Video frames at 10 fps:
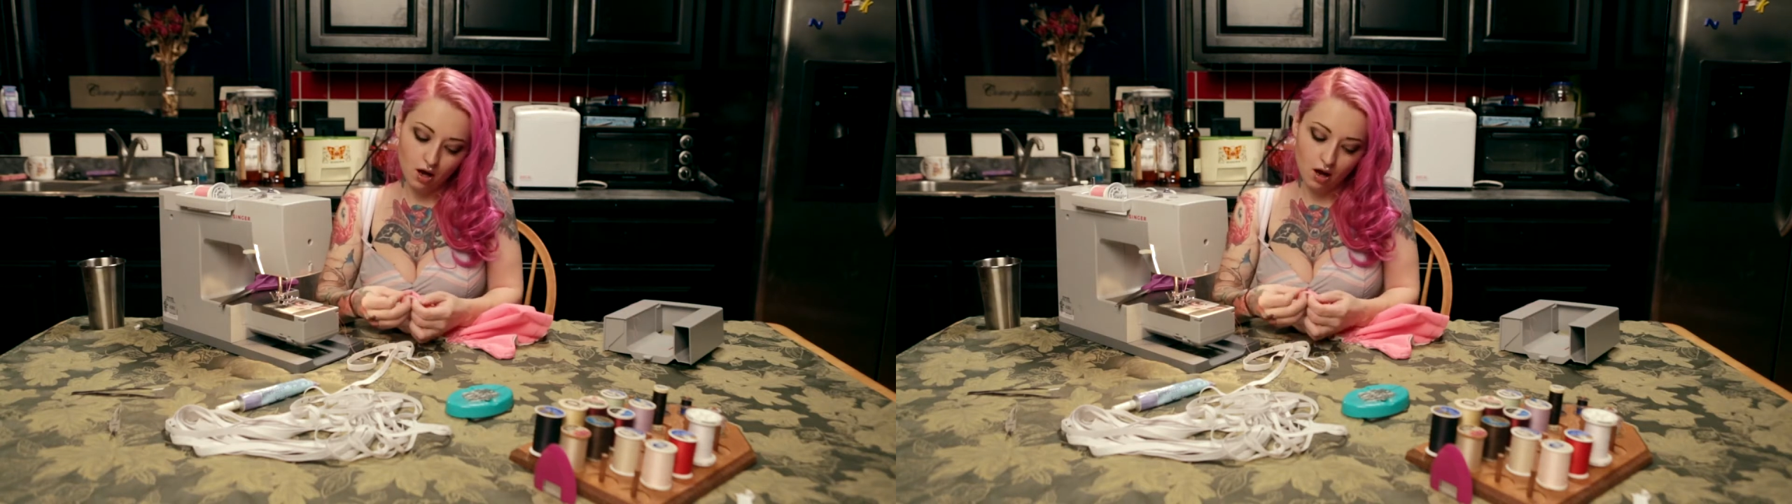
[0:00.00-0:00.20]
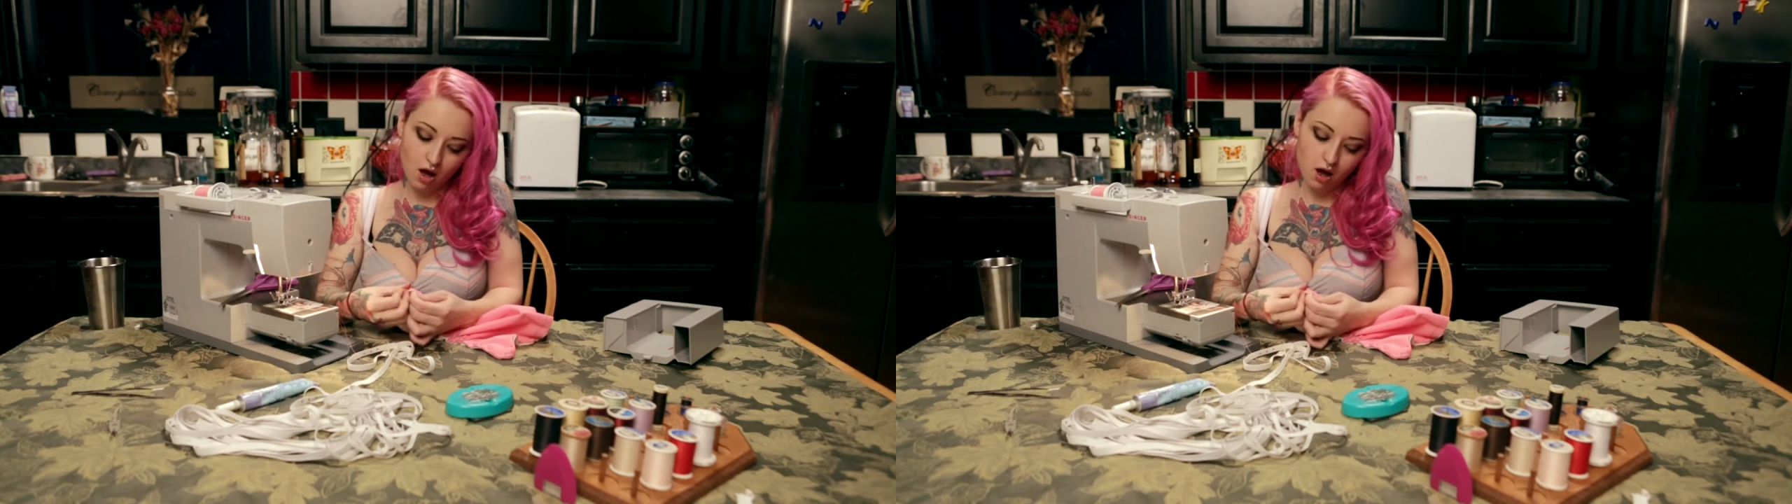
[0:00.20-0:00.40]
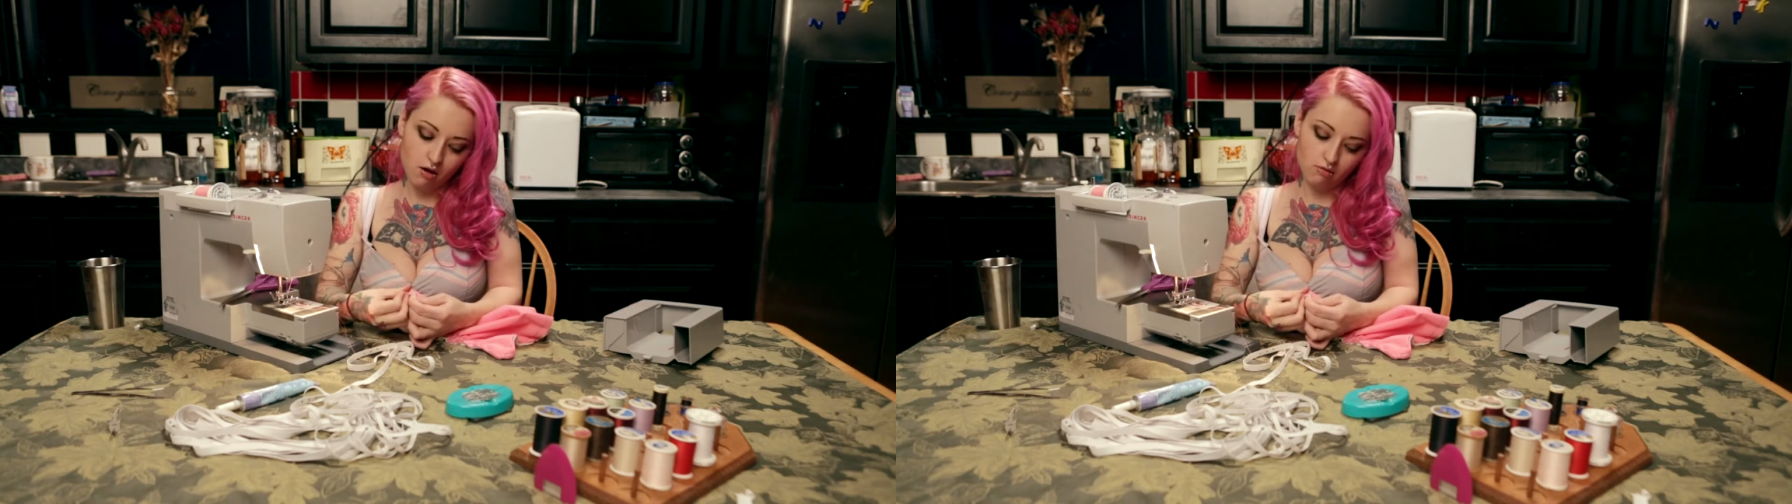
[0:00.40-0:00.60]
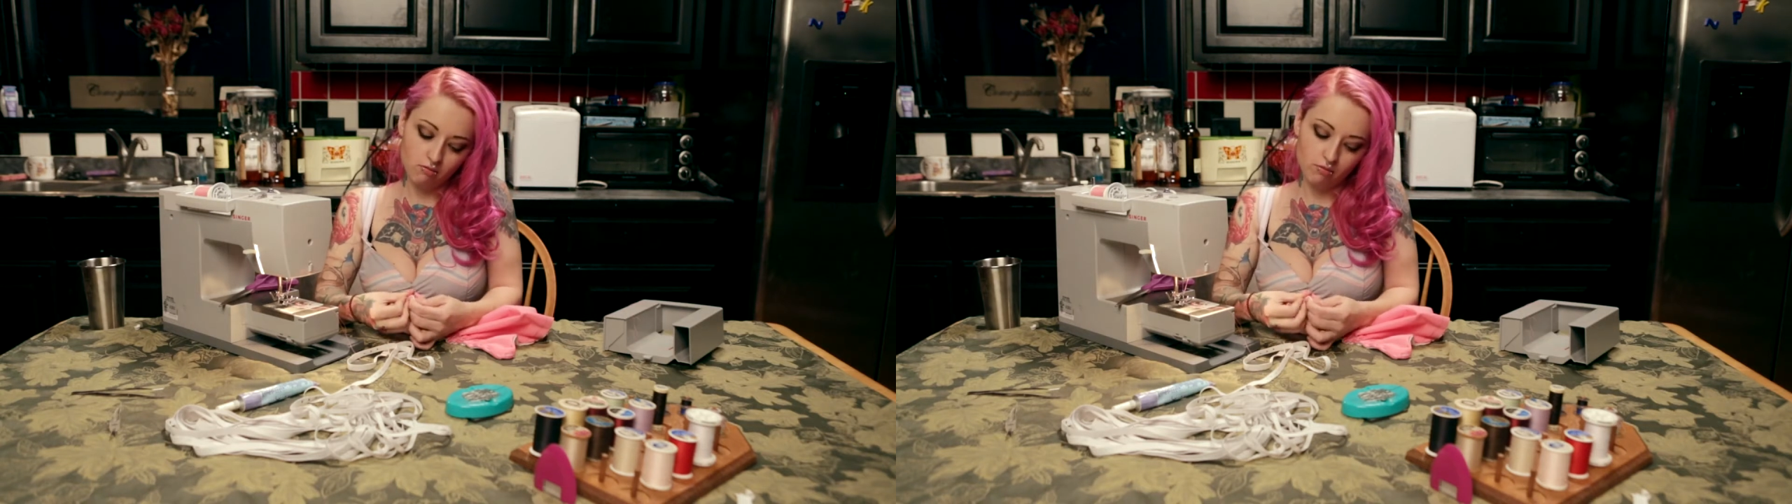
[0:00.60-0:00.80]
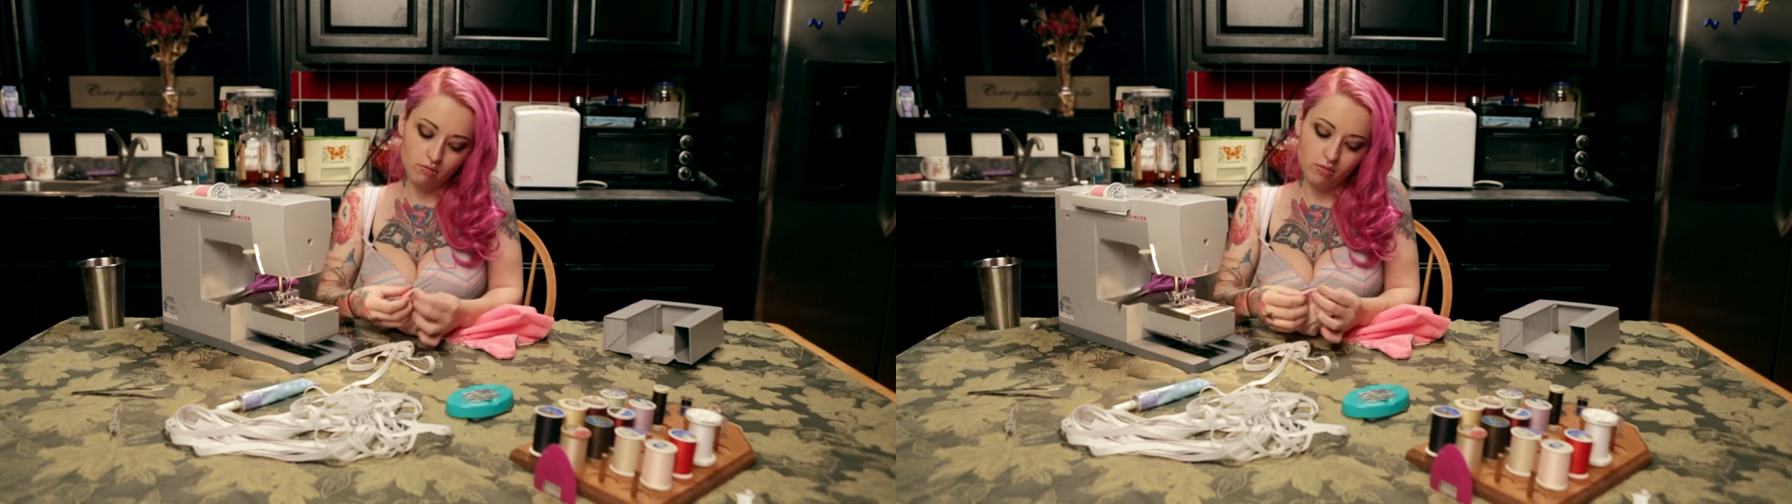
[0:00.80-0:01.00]

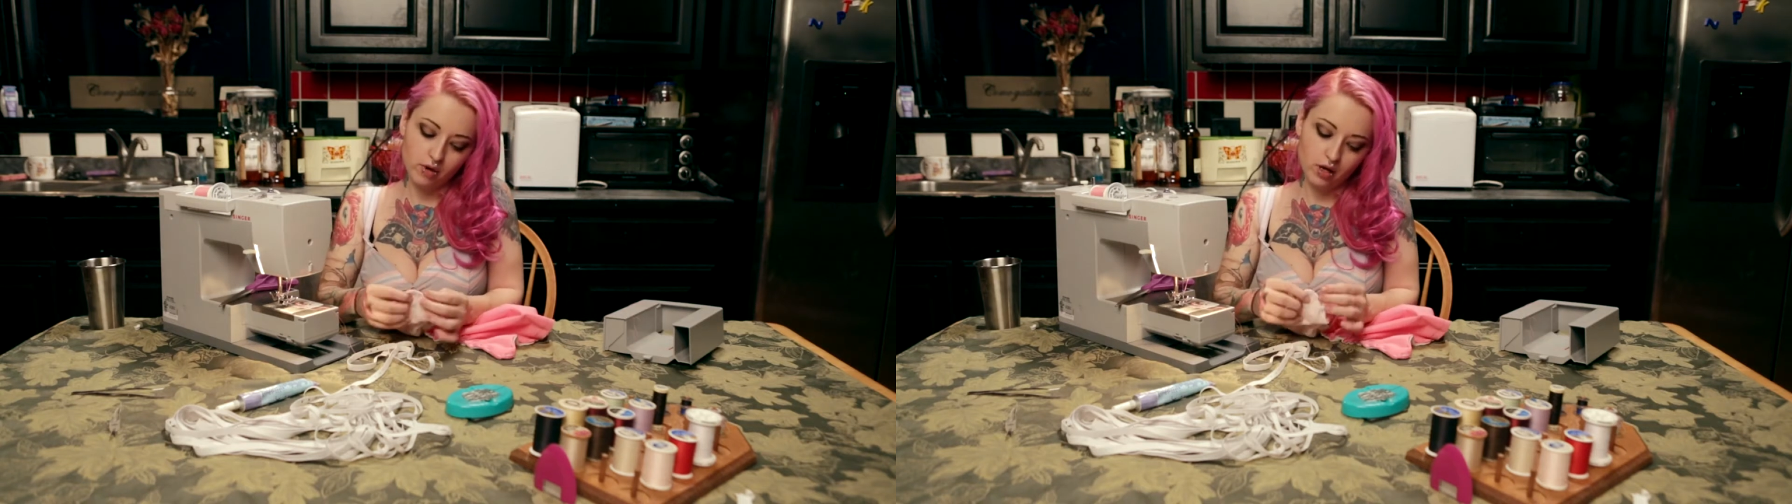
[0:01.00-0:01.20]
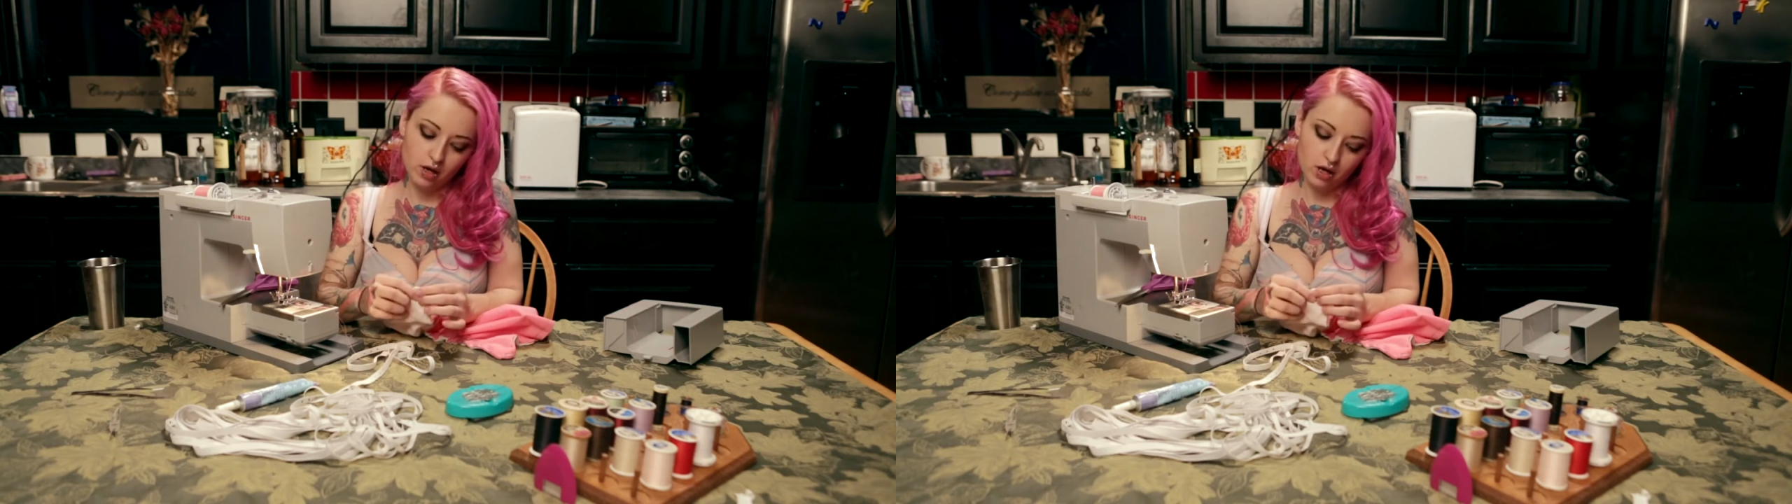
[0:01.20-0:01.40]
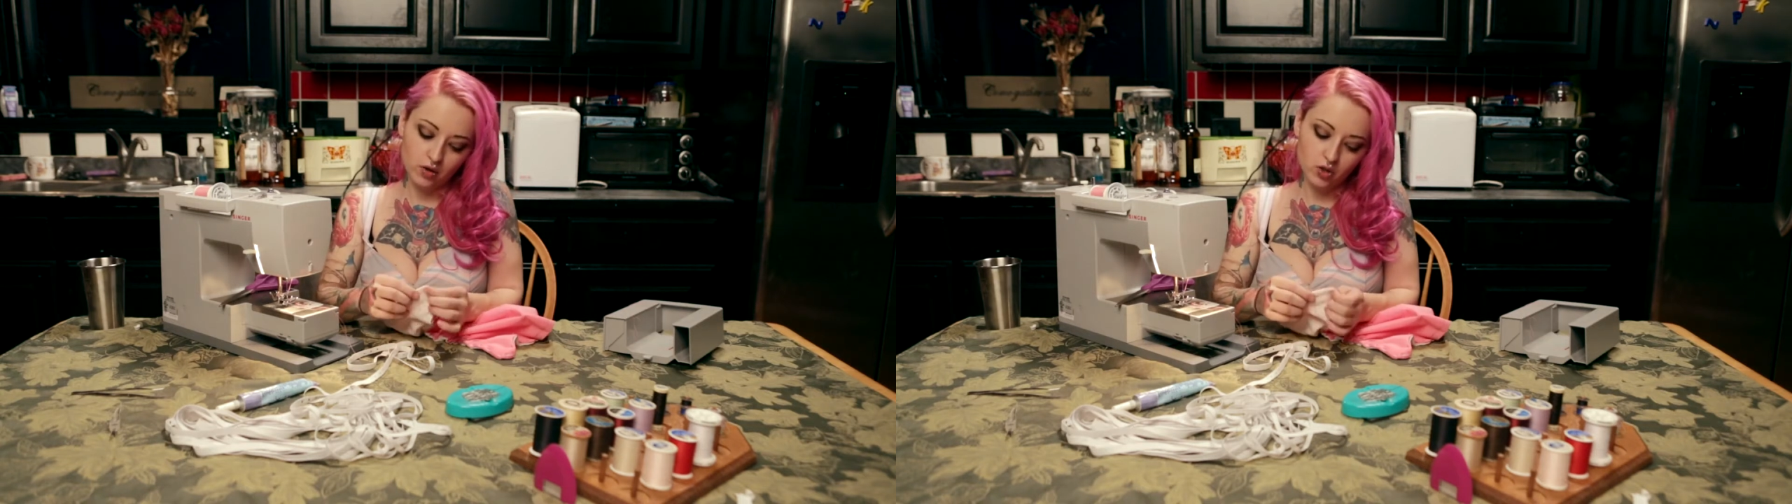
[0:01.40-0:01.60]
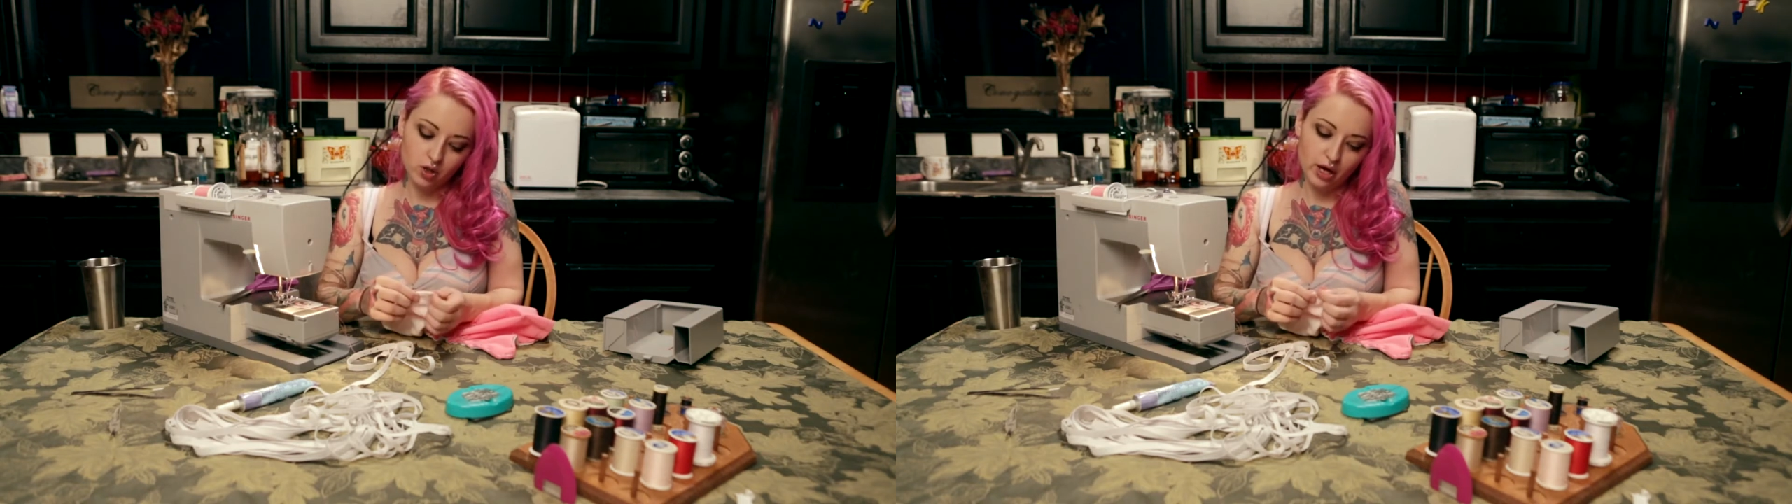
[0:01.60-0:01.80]
It also